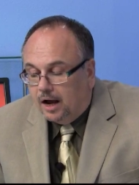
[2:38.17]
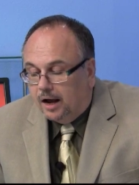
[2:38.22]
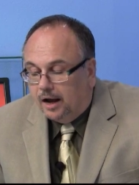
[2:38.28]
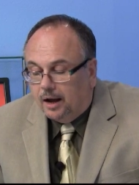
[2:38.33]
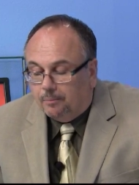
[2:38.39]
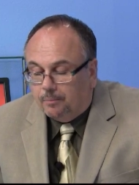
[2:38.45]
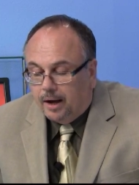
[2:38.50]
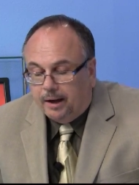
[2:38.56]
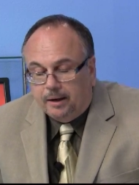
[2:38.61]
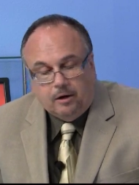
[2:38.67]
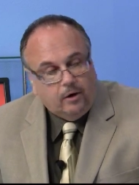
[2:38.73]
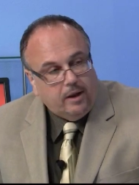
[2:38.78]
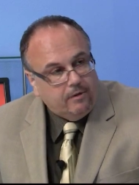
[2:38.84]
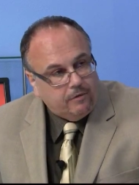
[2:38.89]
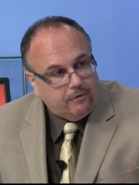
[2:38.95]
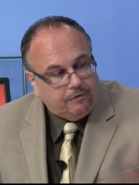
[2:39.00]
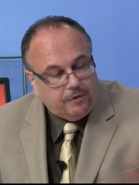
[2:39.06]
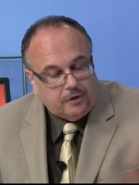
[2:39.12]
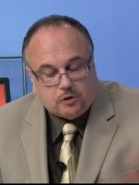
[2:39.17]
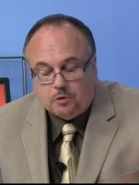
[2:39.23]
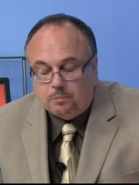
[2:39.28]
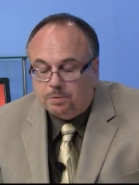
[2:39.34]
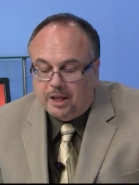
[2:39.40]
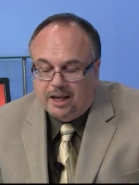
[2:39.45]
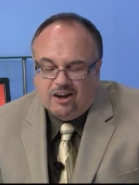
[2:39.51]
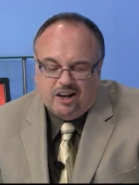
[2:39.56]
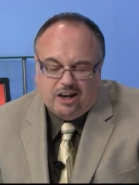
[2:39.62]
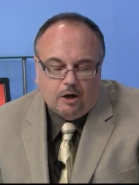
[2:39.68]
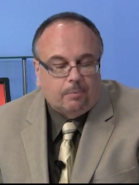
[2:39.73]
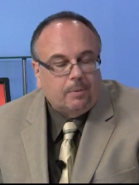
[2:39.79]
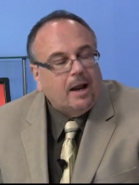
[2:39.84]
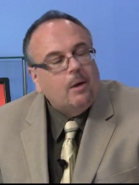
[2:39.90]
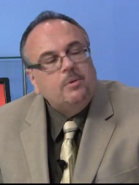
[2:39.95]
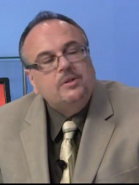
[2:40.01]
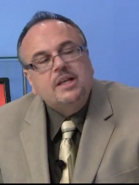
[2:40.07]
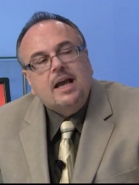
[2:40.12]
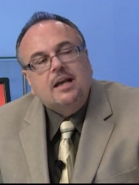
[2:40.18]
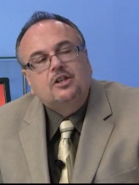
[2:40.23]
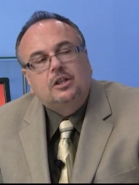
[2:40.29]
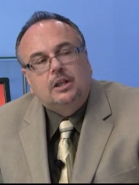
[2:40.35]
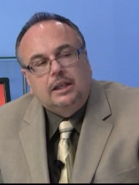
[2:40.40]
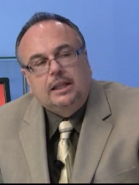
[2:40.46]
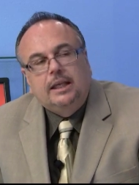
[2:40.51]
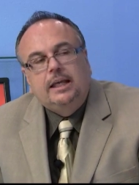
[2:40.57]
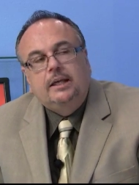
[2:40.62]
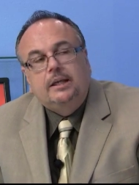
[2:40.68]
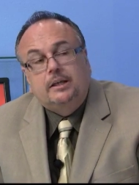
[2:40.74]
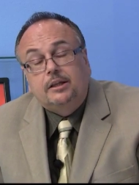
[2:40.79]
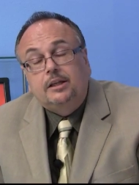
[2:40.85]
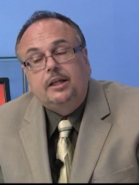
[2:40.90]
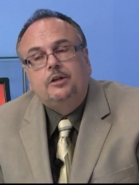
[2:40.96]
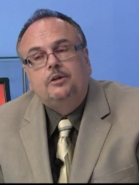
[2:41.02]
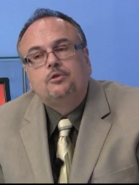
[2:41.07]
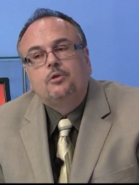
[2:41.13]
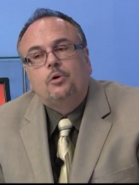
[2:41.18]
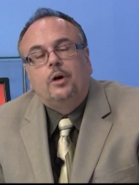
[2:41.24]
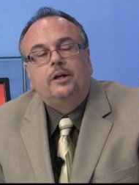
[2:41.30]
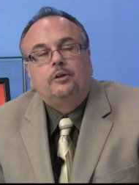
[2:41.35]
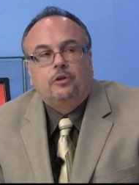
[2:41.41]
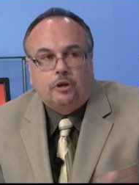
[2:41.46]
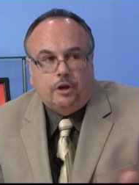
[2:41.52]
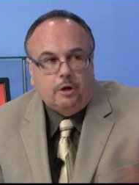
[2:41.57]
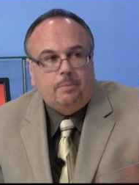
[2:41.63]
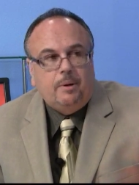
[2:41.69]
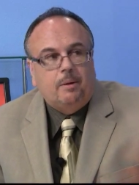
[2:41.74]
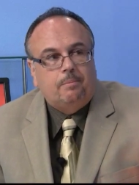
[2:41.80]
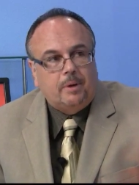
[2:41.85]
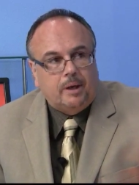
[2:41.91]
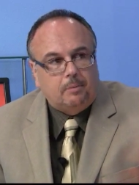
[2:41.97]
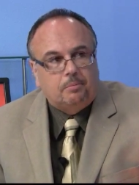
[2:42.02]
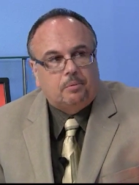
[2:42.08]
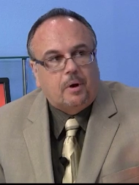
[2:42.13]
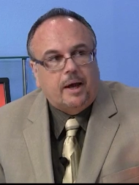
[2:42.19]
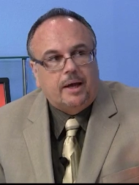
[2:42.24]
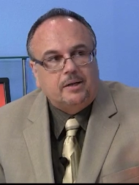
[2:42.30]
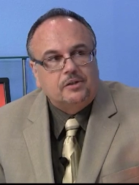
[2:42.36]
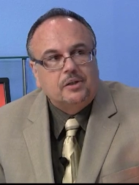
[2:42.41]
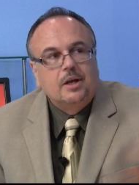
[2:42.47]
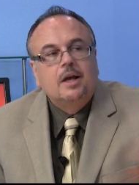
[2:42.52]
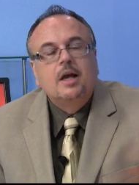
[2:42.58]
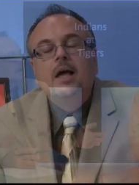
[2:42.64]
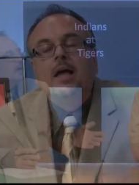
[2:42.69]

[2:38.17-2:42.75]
I don't have an official play on here, but I was actually leaning to Detroit. They're going to be a big price. Right.